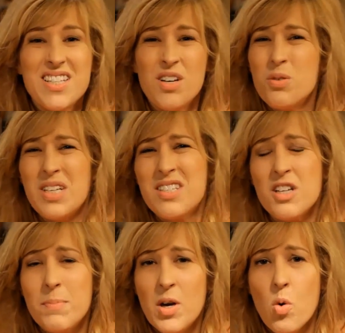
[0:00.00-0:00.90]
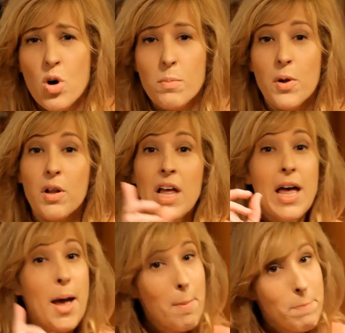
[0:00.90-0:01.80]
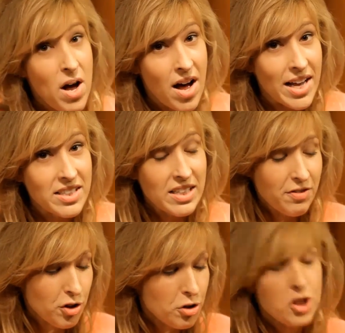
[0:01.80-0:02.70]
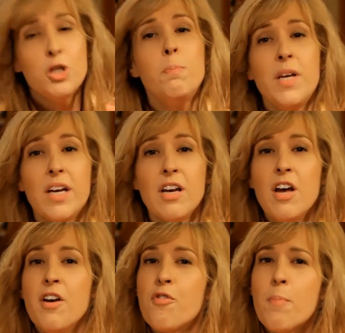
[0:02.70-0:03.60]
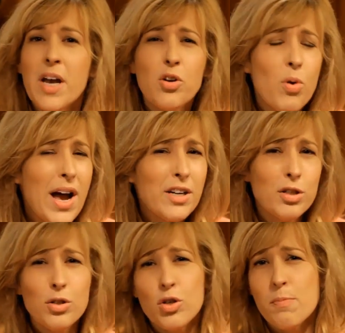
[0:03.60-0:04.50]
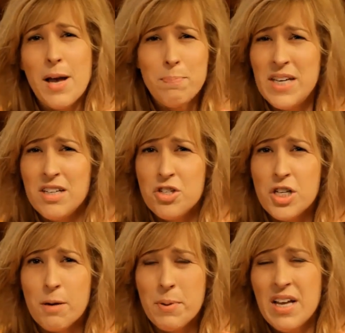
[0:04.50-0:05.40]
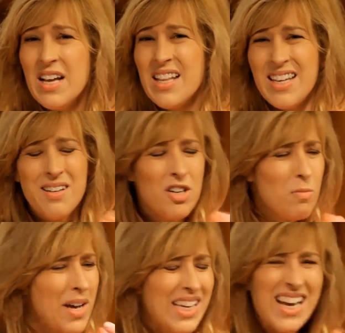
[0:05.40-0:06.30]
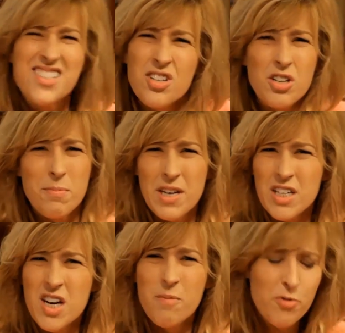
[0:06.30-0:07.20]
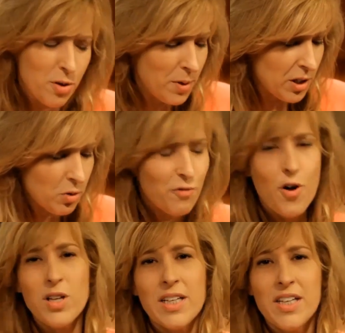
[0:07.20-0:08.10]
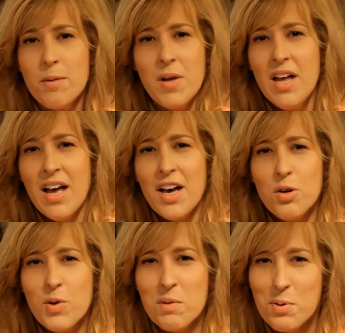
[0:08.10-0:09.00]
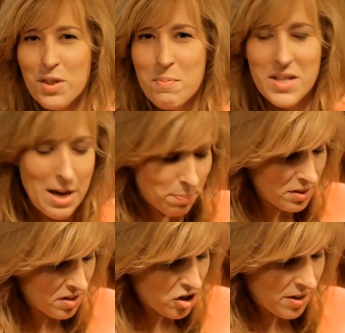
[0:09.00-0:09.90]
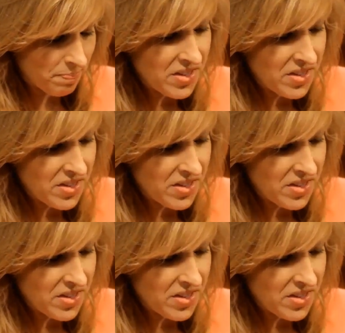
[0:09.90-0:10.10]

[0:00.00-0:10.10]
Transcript: those, it's going to be horrible. But if they're too big for my cracker or my pita chip, then you know my guests are going to be uncomfortable. It will fall on them. I don't want to put them in that position.